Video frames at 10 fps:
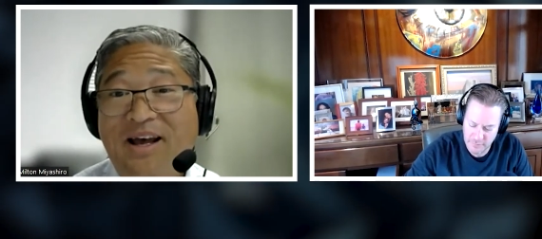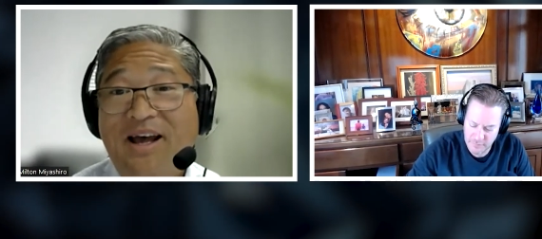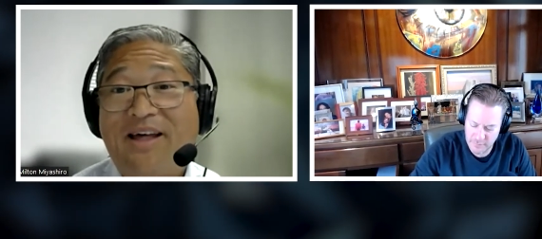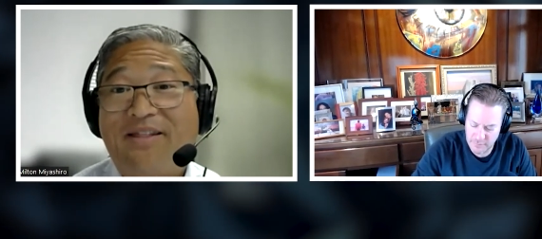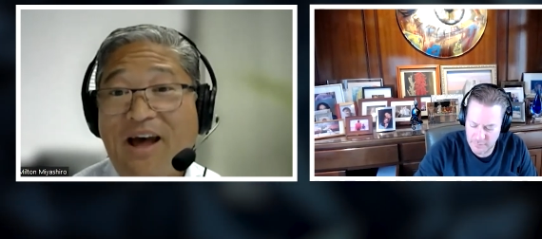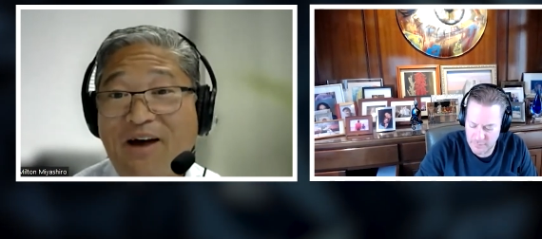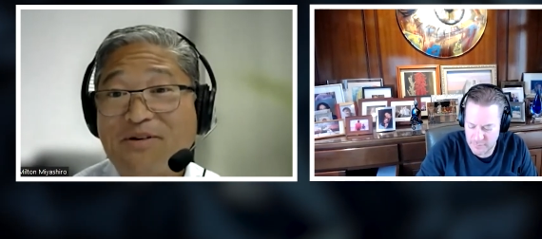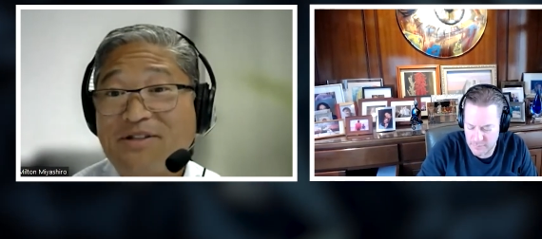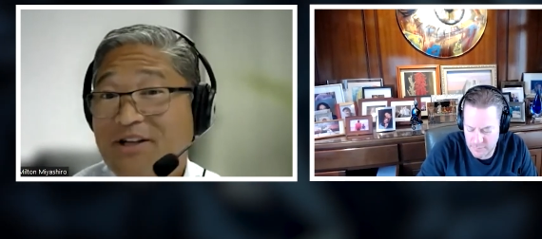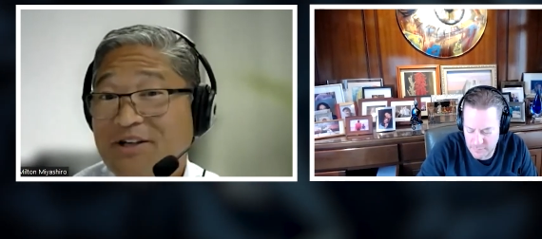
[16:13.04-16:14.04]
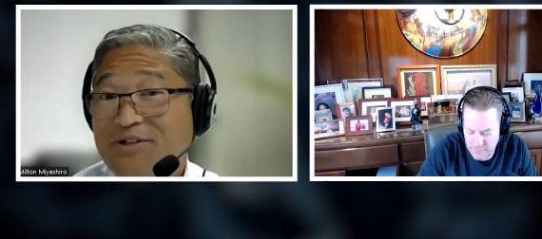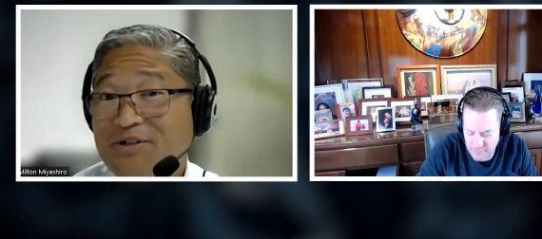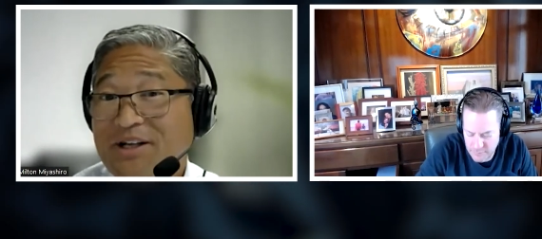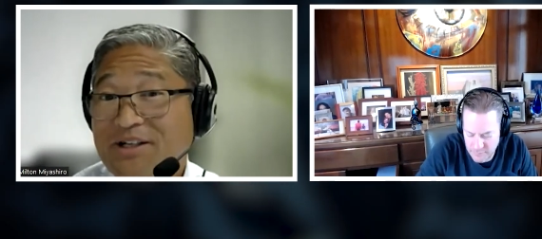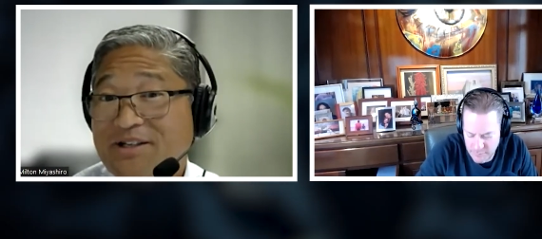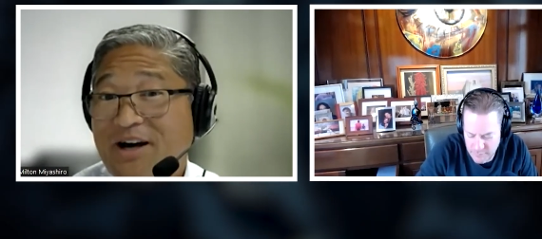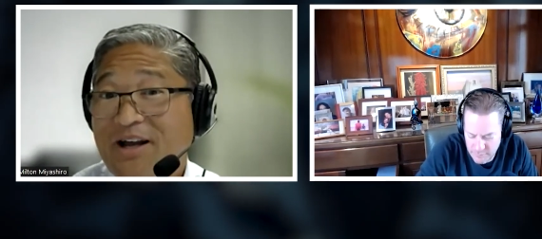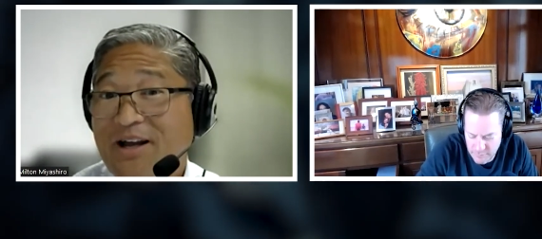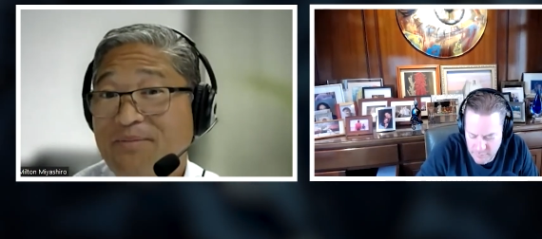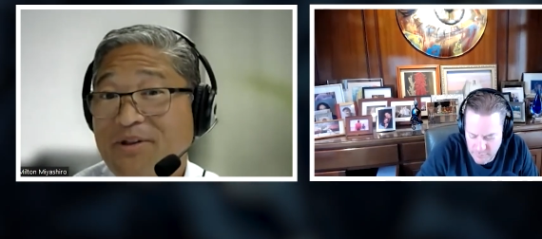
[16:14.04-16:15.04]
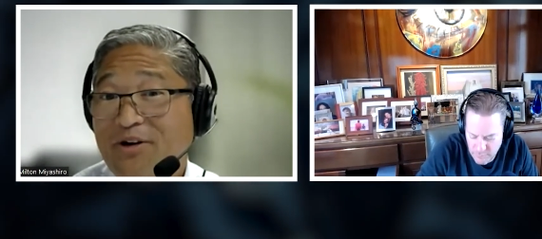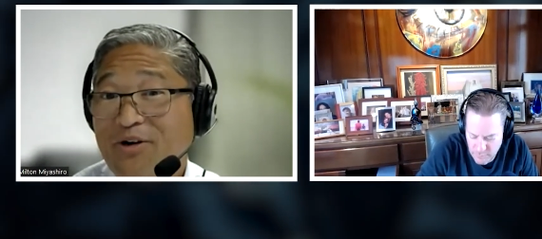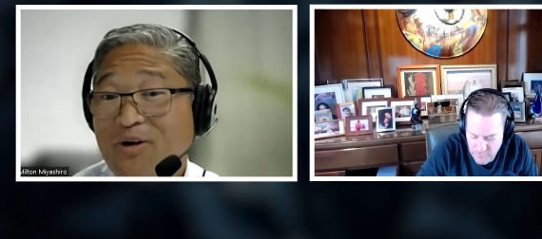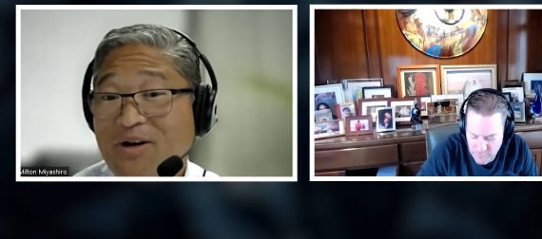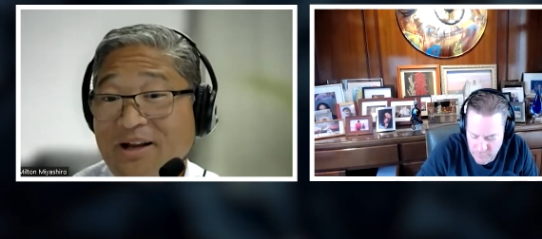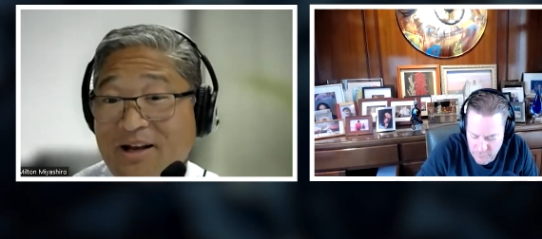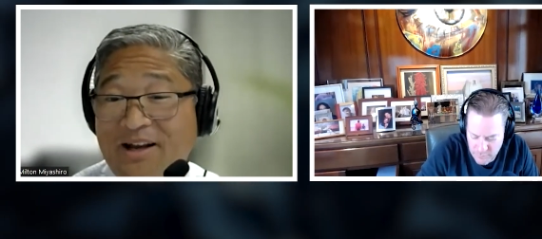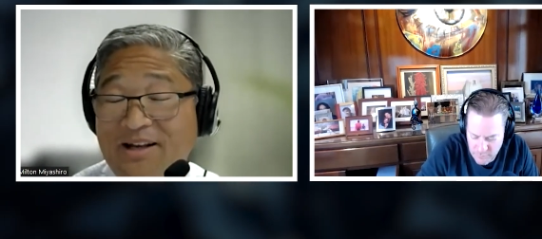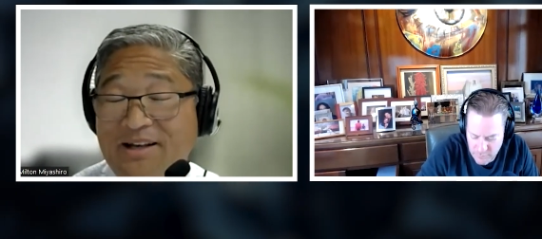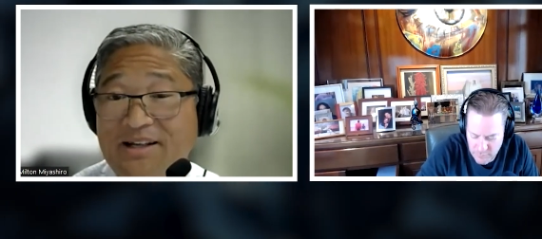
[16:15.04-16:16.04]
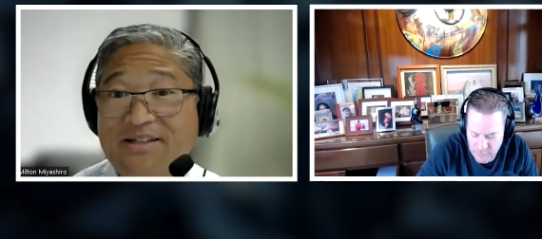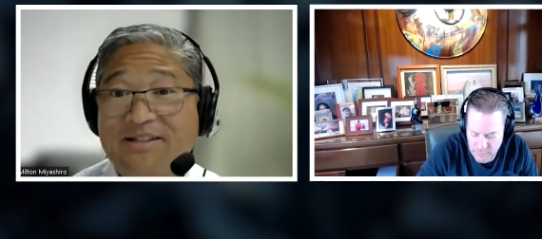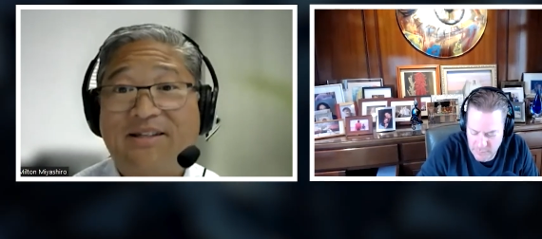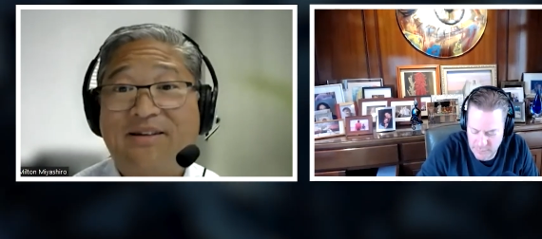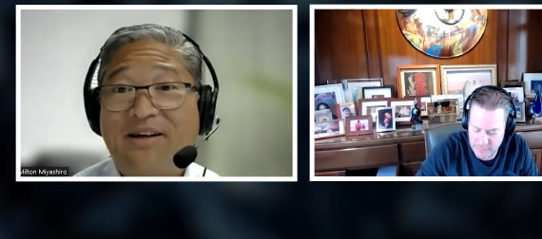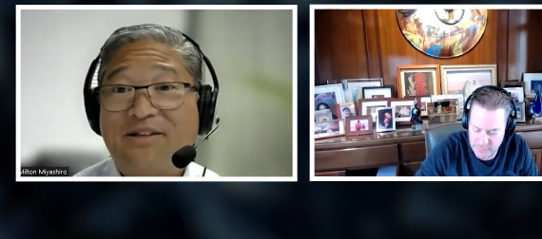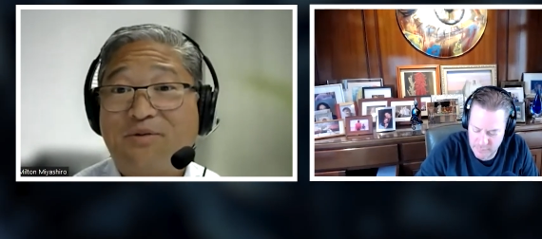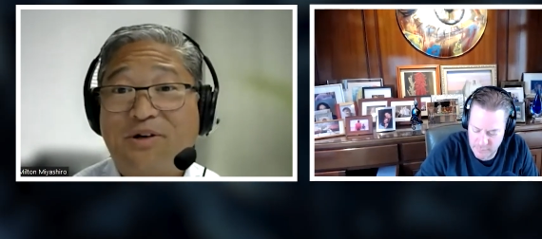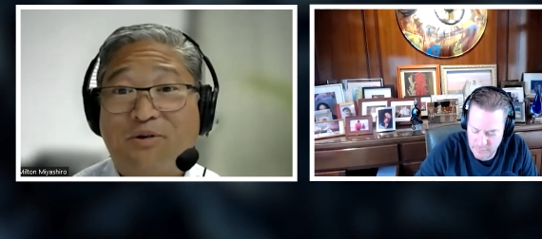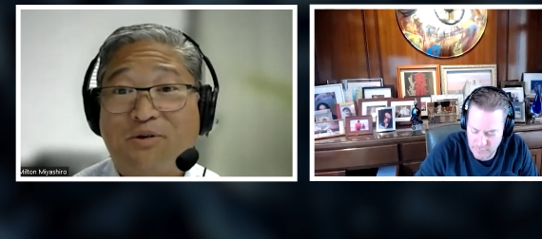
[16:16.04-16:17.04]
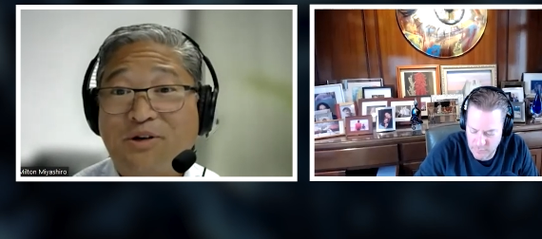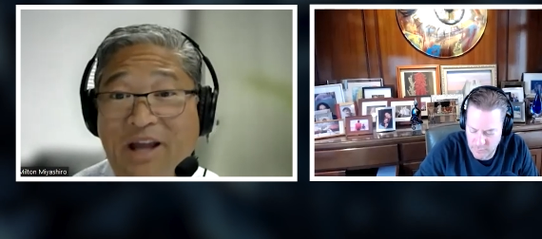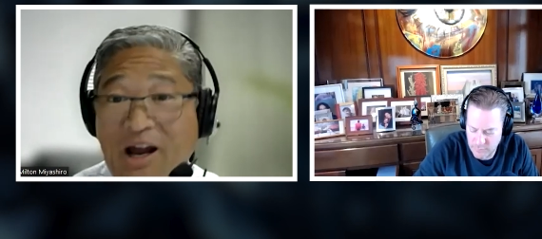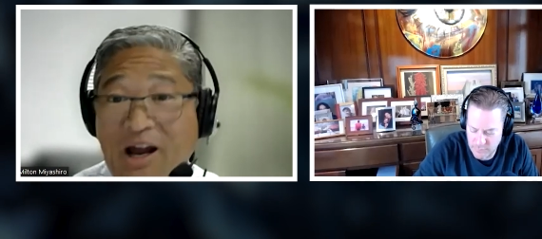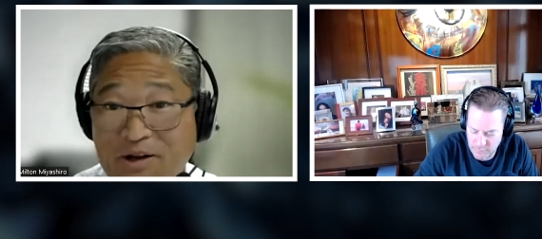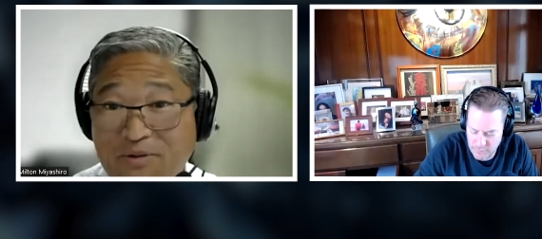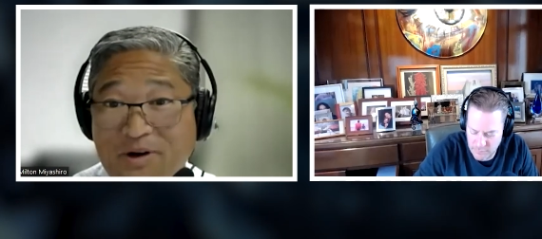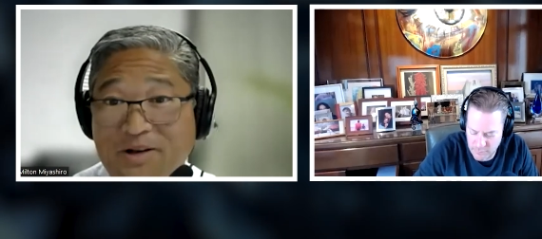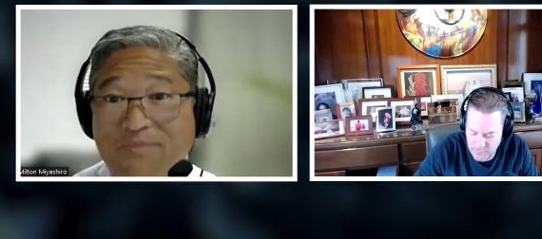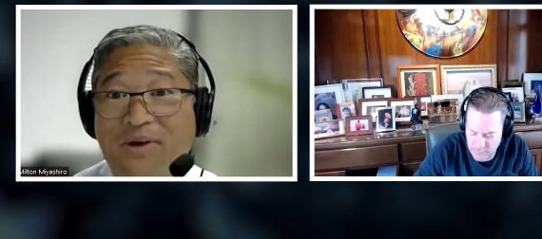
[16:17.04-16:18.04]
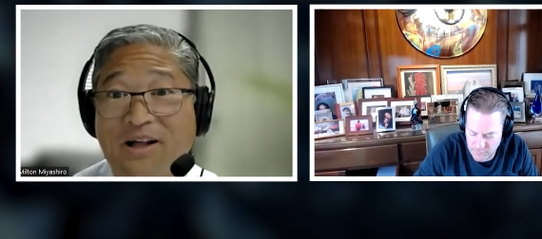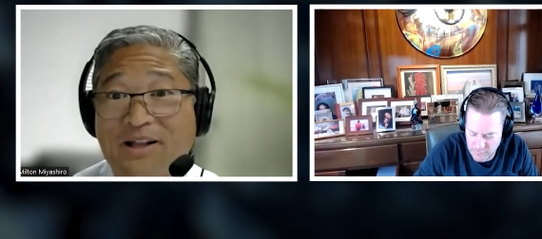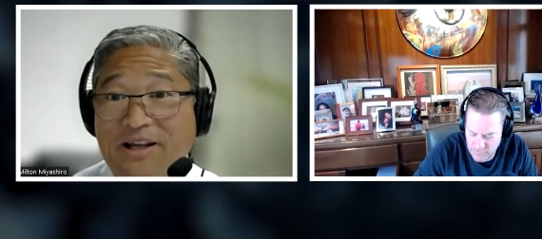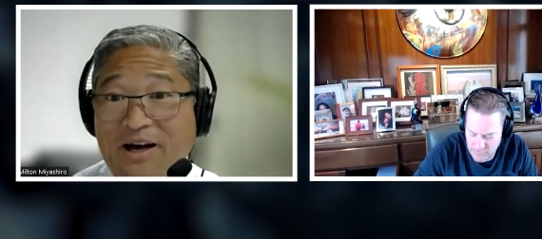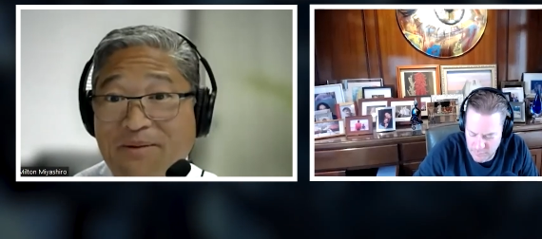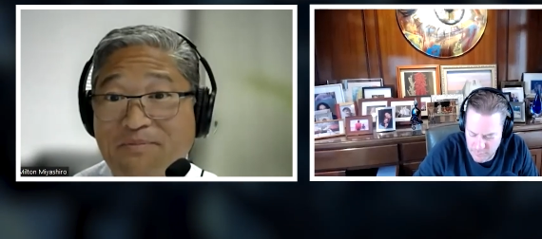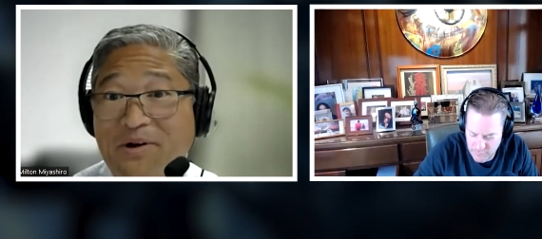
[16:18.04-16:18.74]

Speaker 1: And that was an interesting time in the early 90s. You know, that's when Orange County went belly up.